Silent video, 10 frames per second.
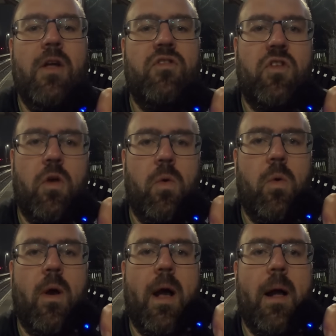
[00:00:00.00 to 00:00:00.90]

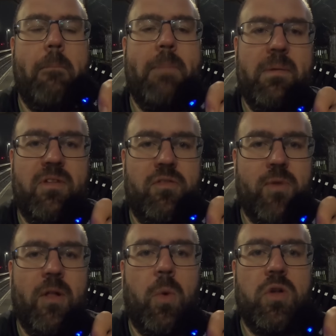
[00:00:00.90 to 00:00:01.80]
to BBC's
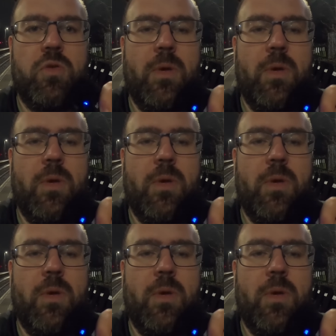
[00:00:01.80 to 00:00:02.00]
Rail Watch,